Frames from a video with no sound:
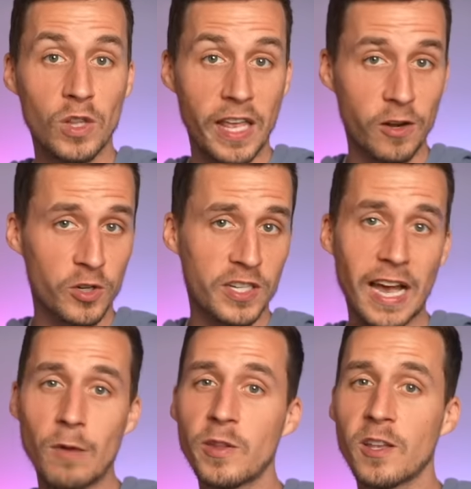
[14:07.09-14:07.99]
would later
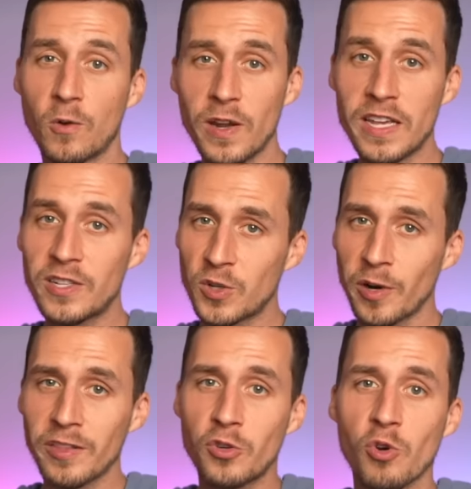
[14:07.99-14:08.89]
side with the Greeks
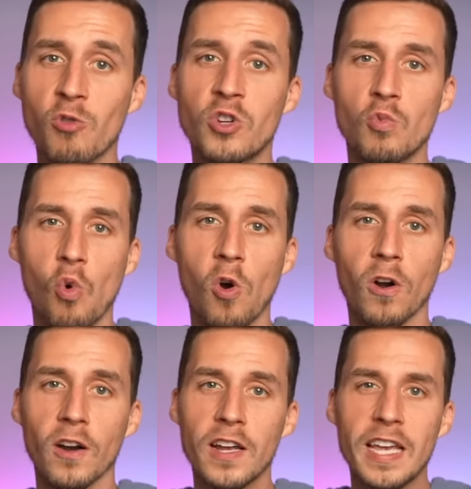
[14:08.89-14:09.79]
during the Trojan
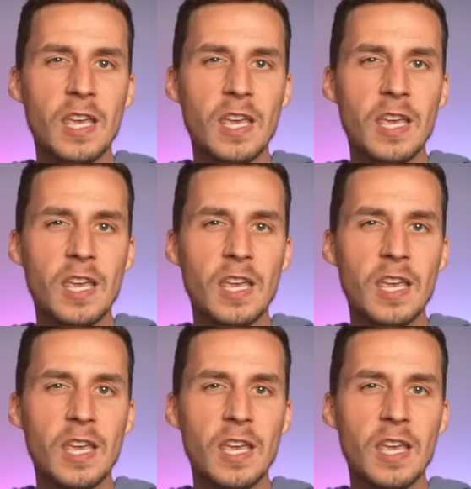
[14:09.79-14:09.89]
War.